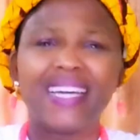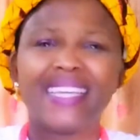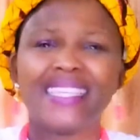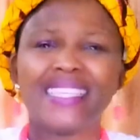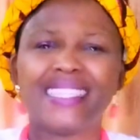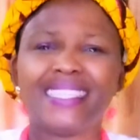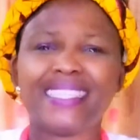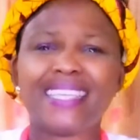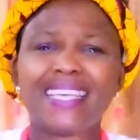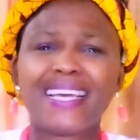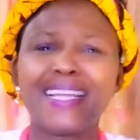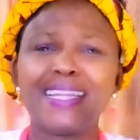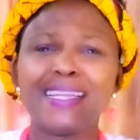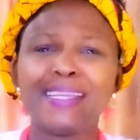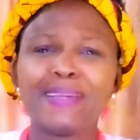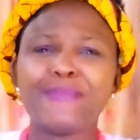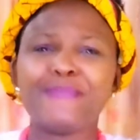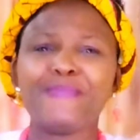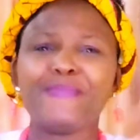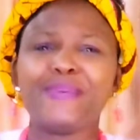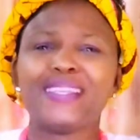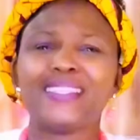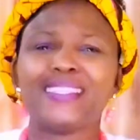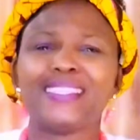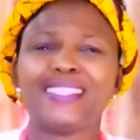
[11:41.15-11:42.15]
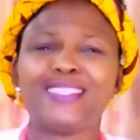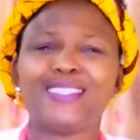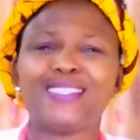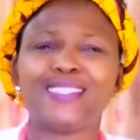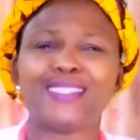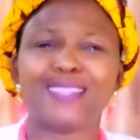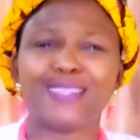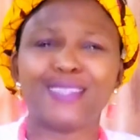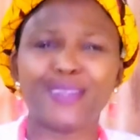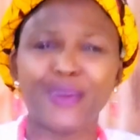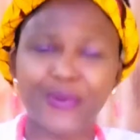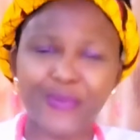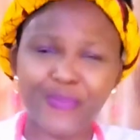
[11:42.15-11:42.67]
Send a message to
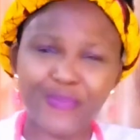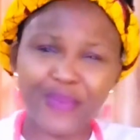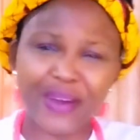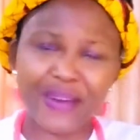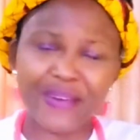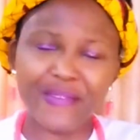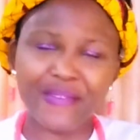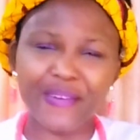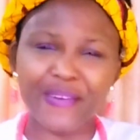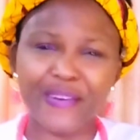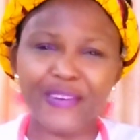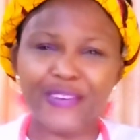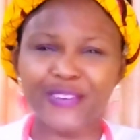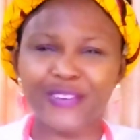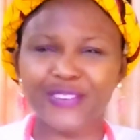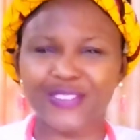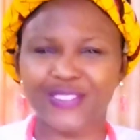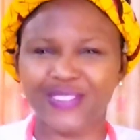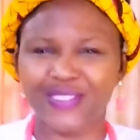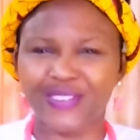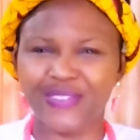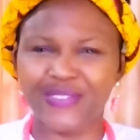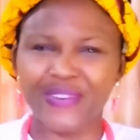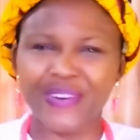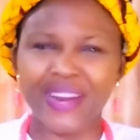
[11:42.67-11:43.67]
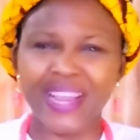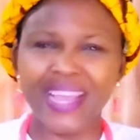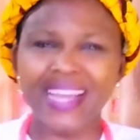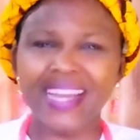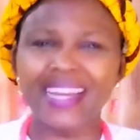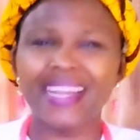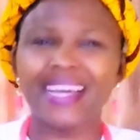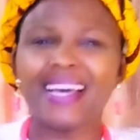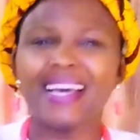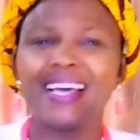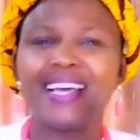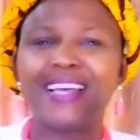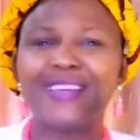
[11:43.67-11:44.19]
the number on your
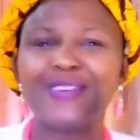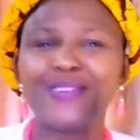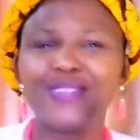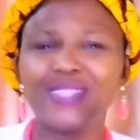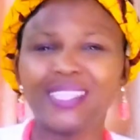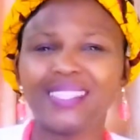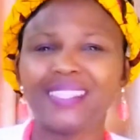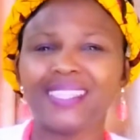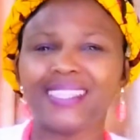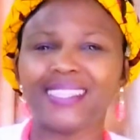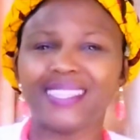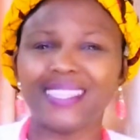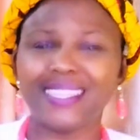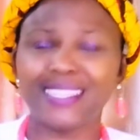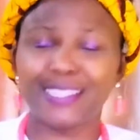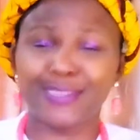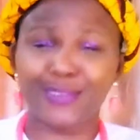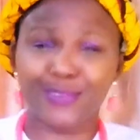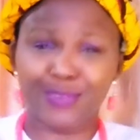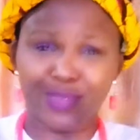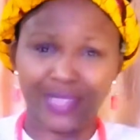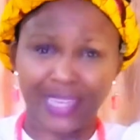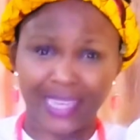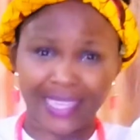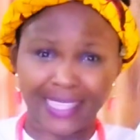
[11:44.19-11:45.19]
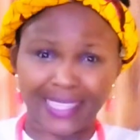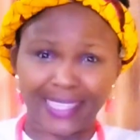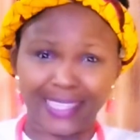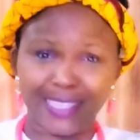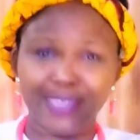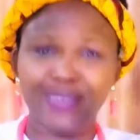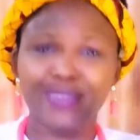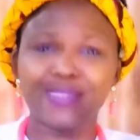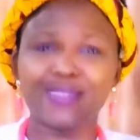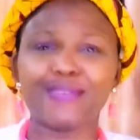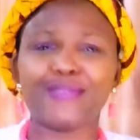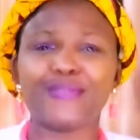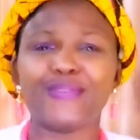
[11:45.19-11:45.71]
screen using the details you can
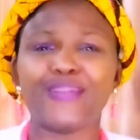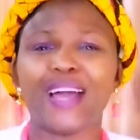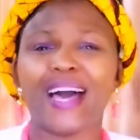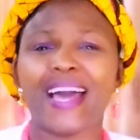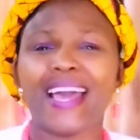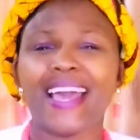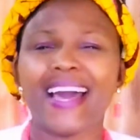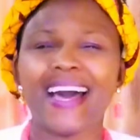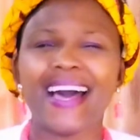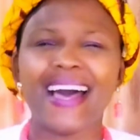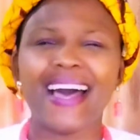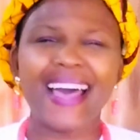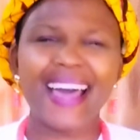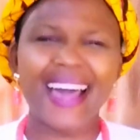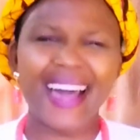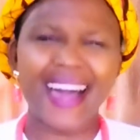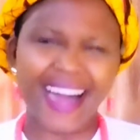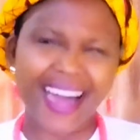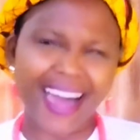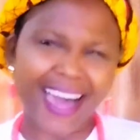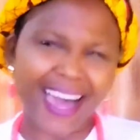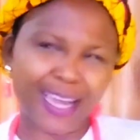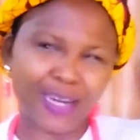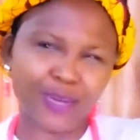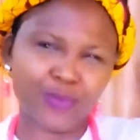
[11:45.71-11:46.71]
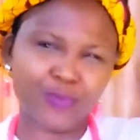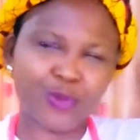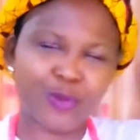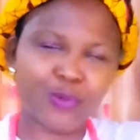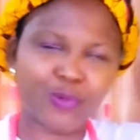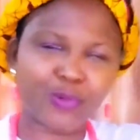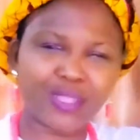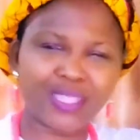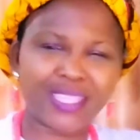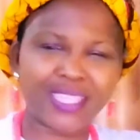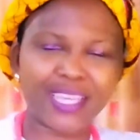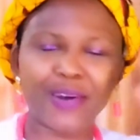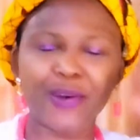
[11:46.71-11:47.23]
see on the flyer, and we
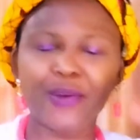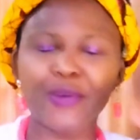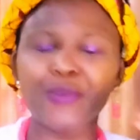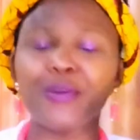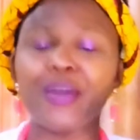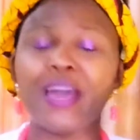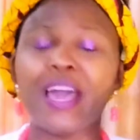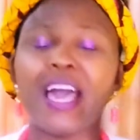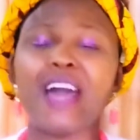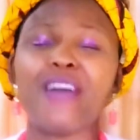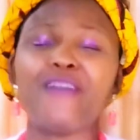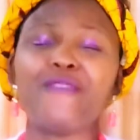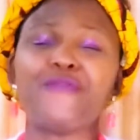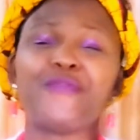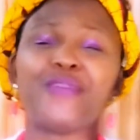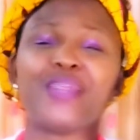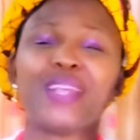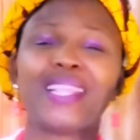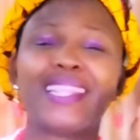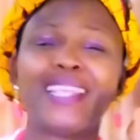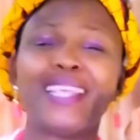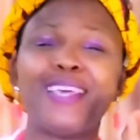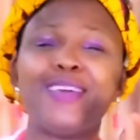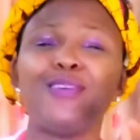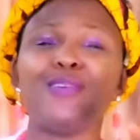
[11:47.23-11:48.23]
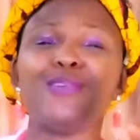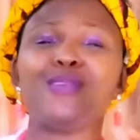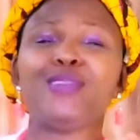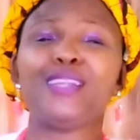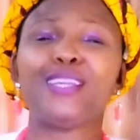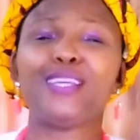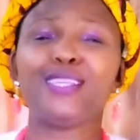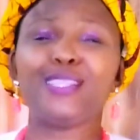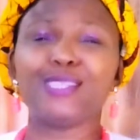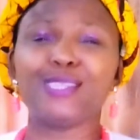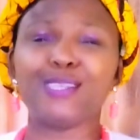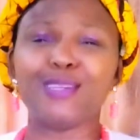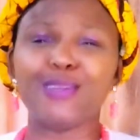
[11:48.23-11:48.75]
will tell you everything you
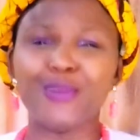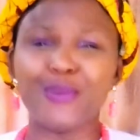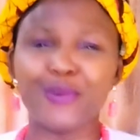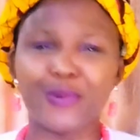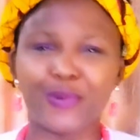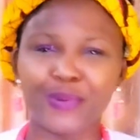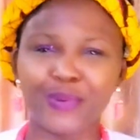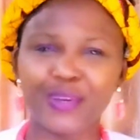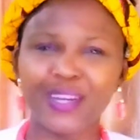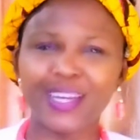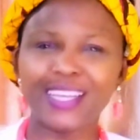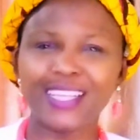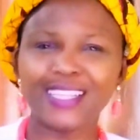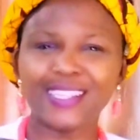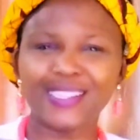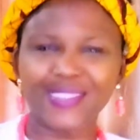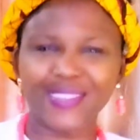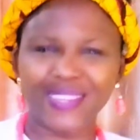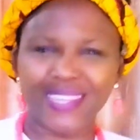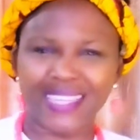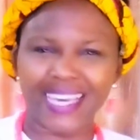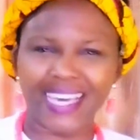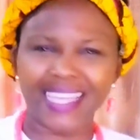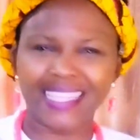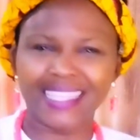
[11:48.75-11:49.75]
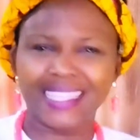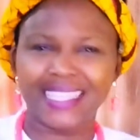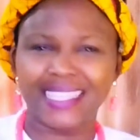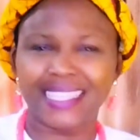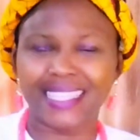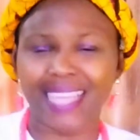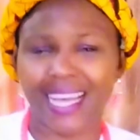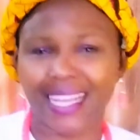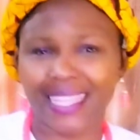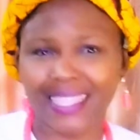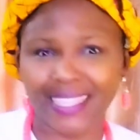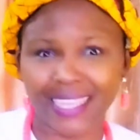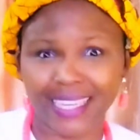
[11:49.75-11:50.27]
need to know to get
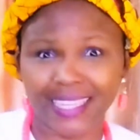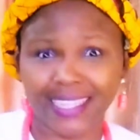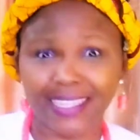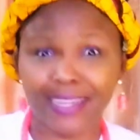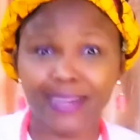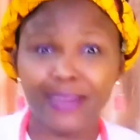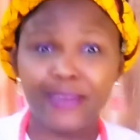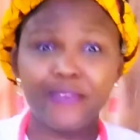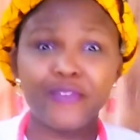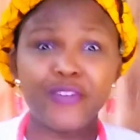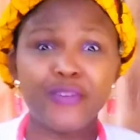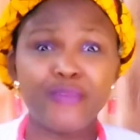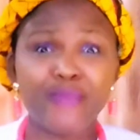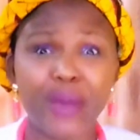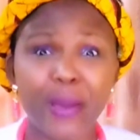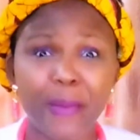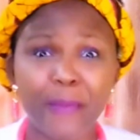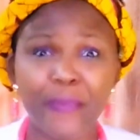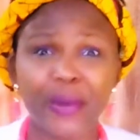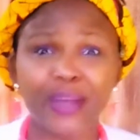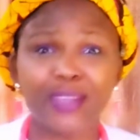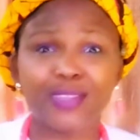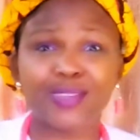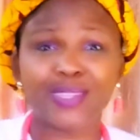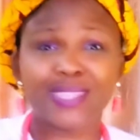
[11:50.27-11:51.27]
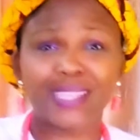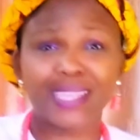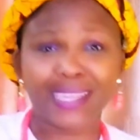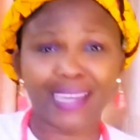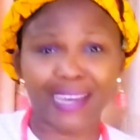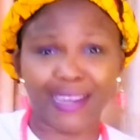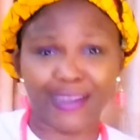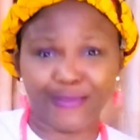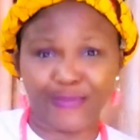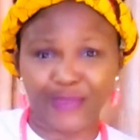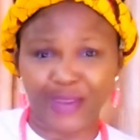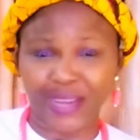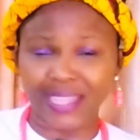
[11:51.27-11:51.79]
started. Remember to take
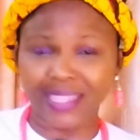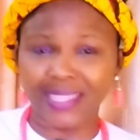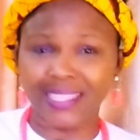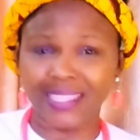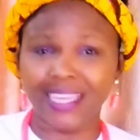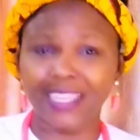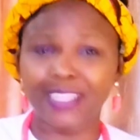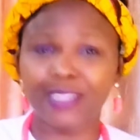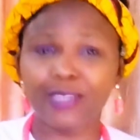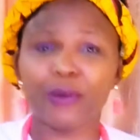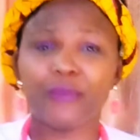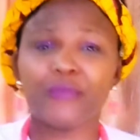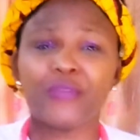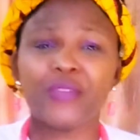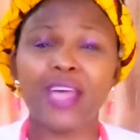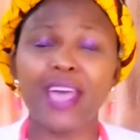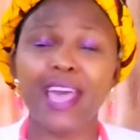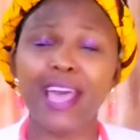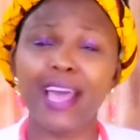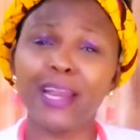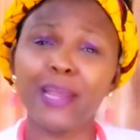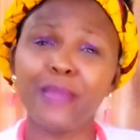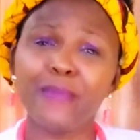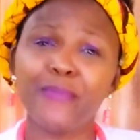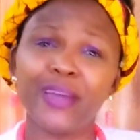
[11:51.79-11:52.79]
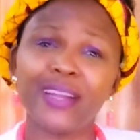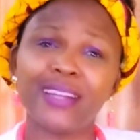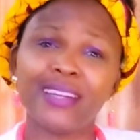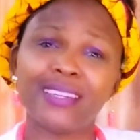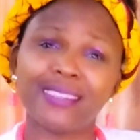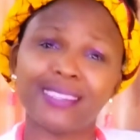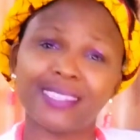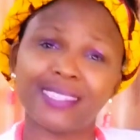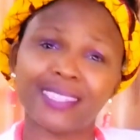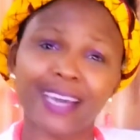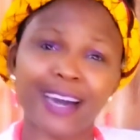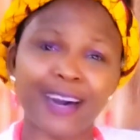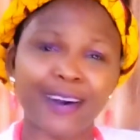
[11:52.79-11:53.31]
advantage of the early bird
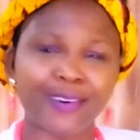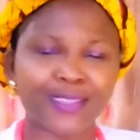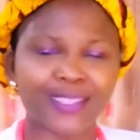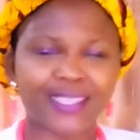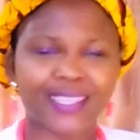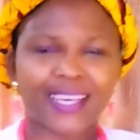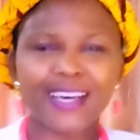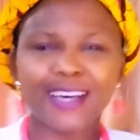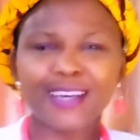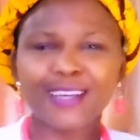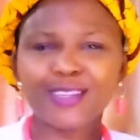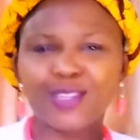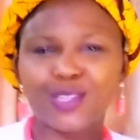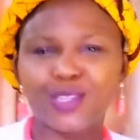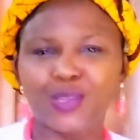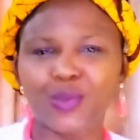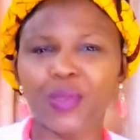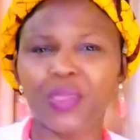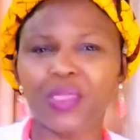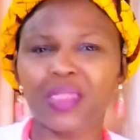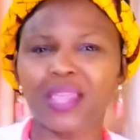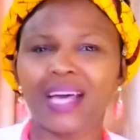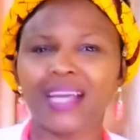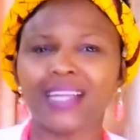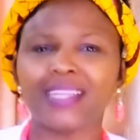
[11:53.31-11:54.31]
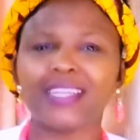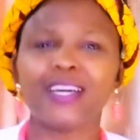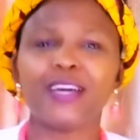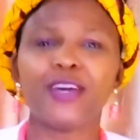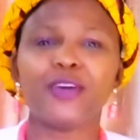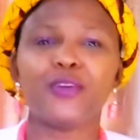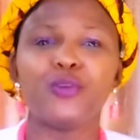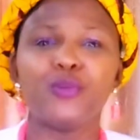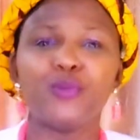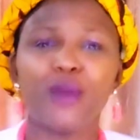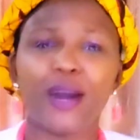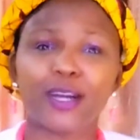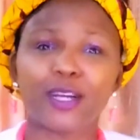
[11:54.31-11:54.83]
discount so that
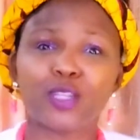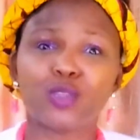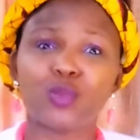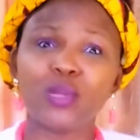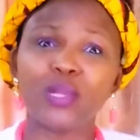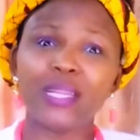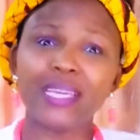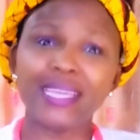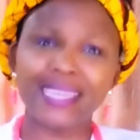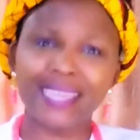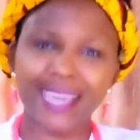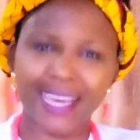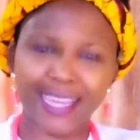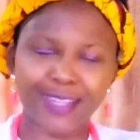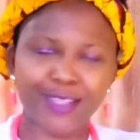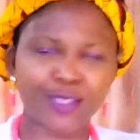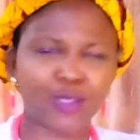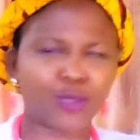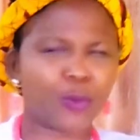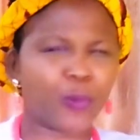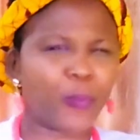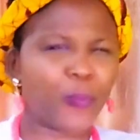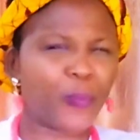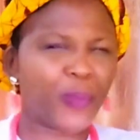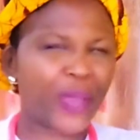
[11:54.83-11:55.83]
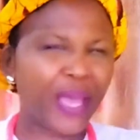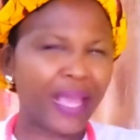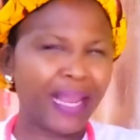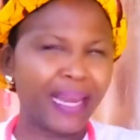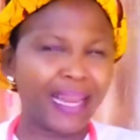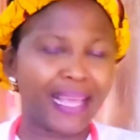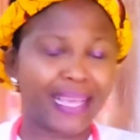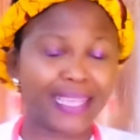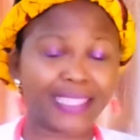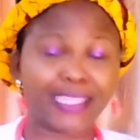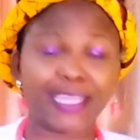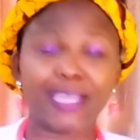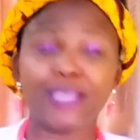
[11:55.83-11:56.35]
you actually get to pay
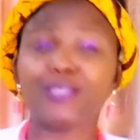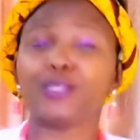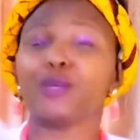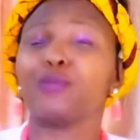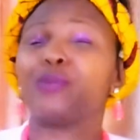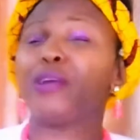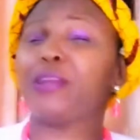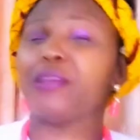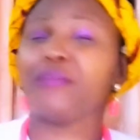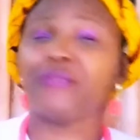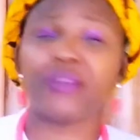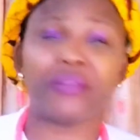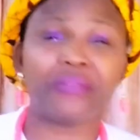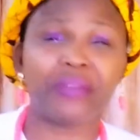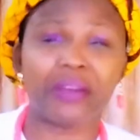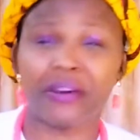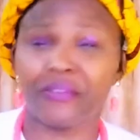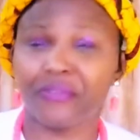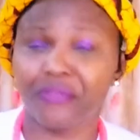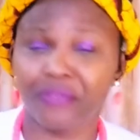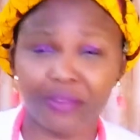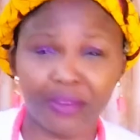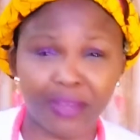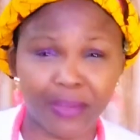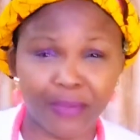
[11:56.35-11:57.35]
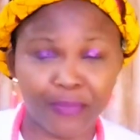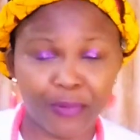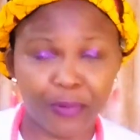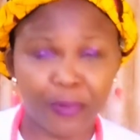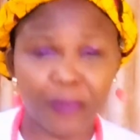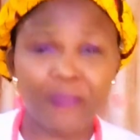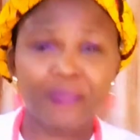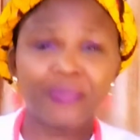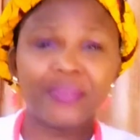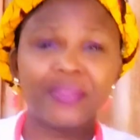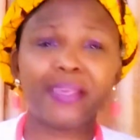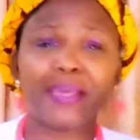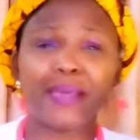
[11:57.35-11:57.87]
less. It's already very affordable.